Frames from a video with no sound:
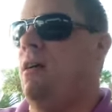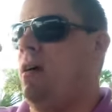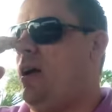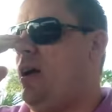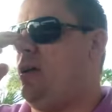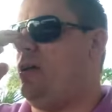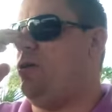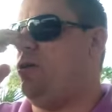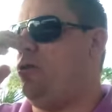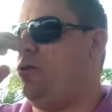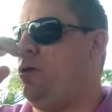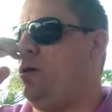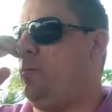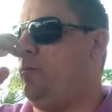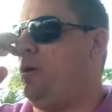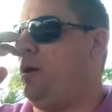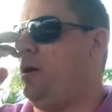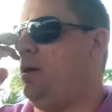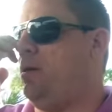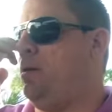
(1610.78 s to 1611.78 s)
and you
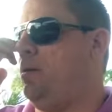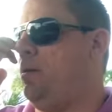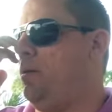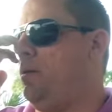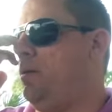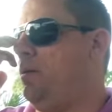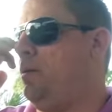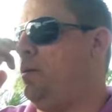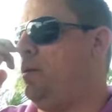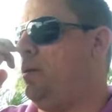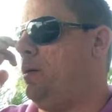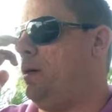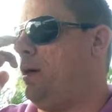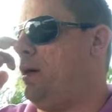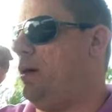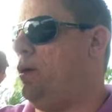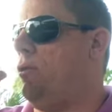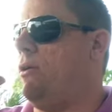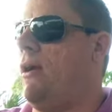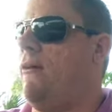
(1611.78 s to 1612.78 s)
come in
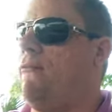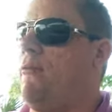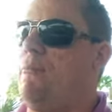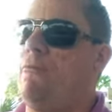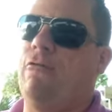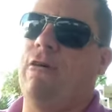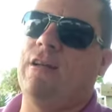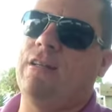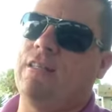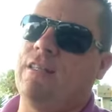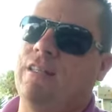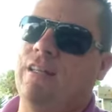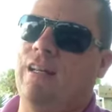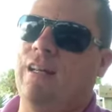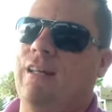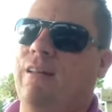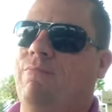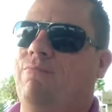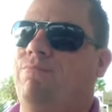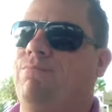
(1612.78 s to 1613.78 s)
and you have it priced
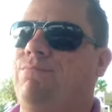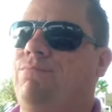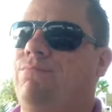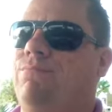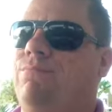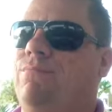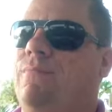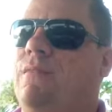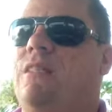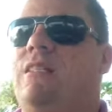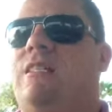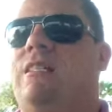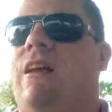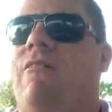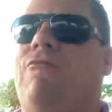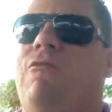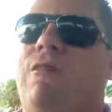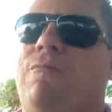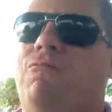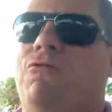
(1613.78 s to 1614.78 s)
at
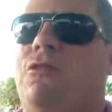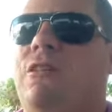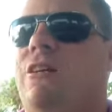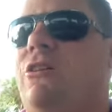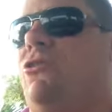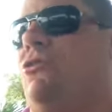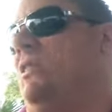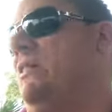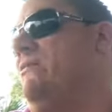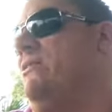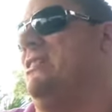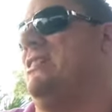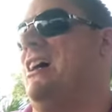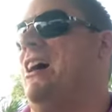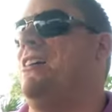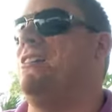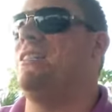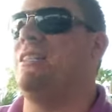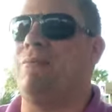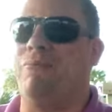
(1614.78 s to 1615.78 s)
70%, you're leaving
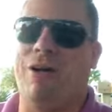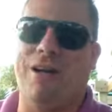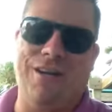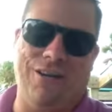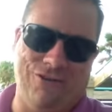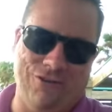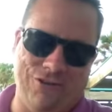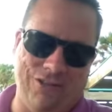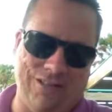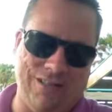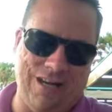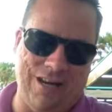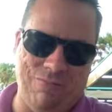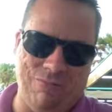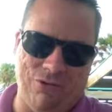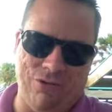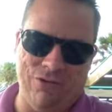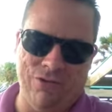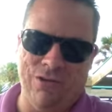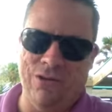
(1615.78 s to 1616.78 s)
tons of money on the
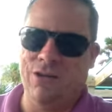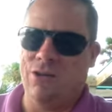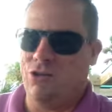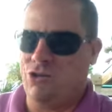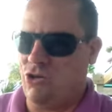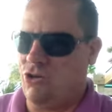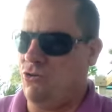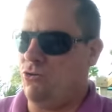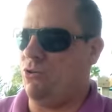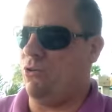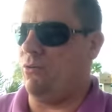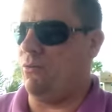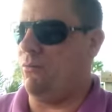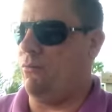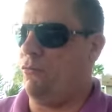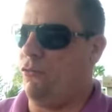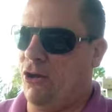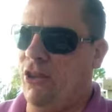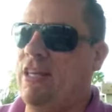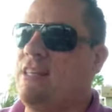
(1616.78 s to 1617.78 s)
table.
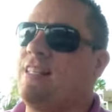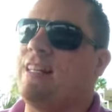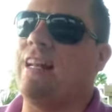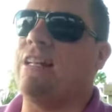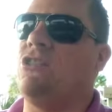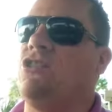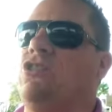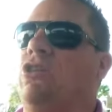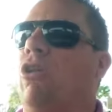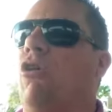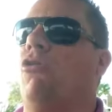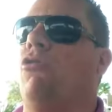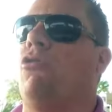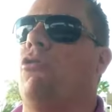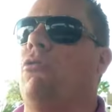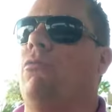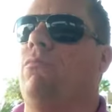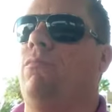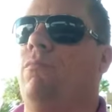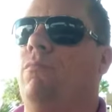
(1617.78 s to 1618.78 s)
Real estate's
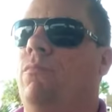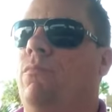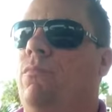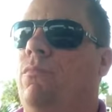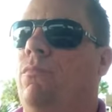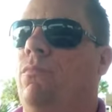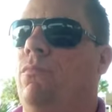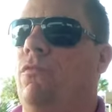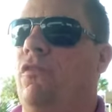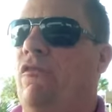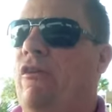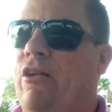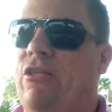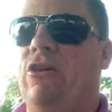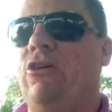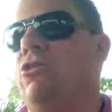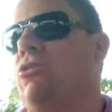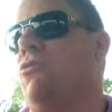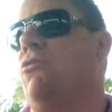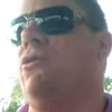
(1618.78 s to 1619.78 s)
local. Whether
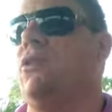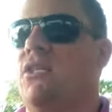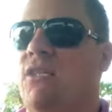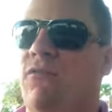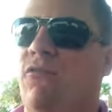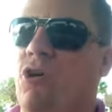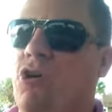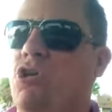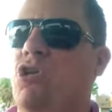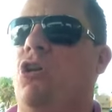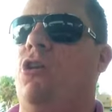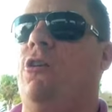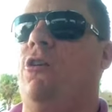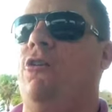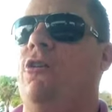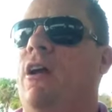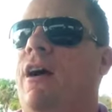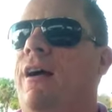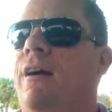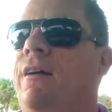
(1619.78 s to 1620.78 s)
you're doing this virtually or
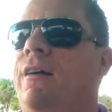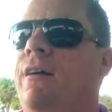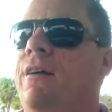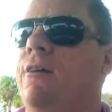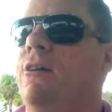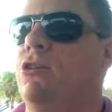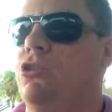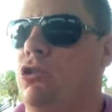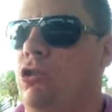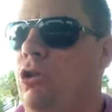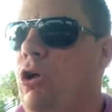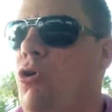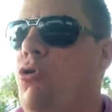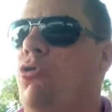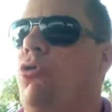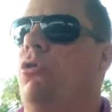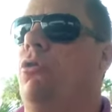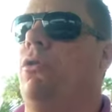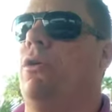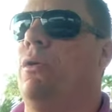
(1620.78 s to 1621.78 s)
not, it's
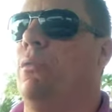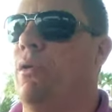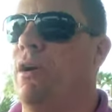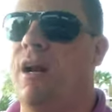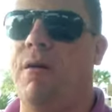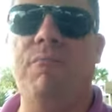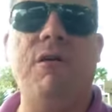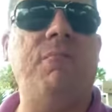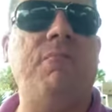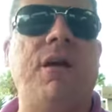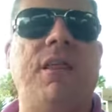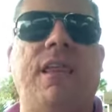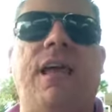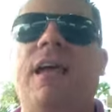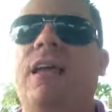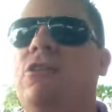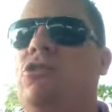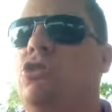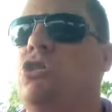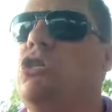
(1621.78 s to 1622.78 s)
local. And what I mean by
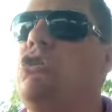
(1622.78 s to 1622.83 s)
that is